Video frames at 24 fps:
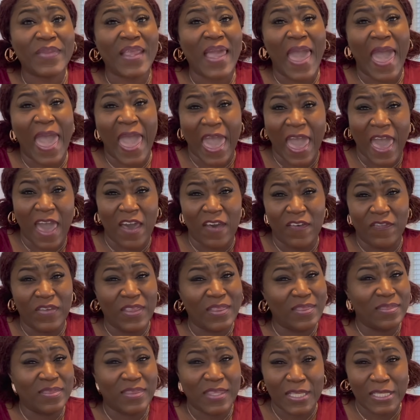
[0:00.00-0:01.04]
have
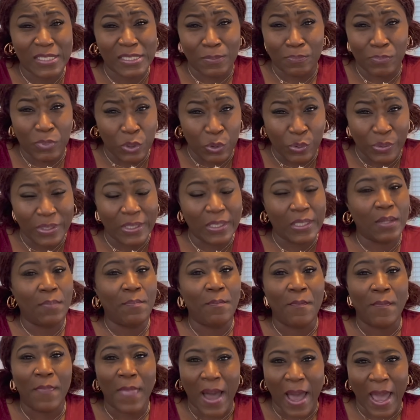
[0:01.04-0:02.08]
this beauty
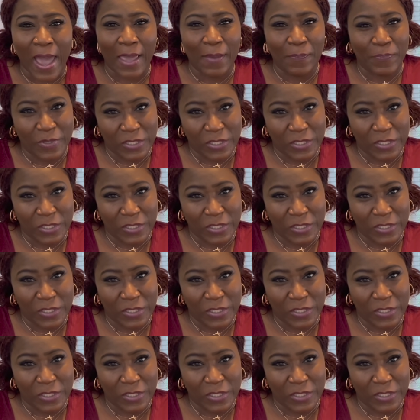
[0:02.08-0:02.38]
in my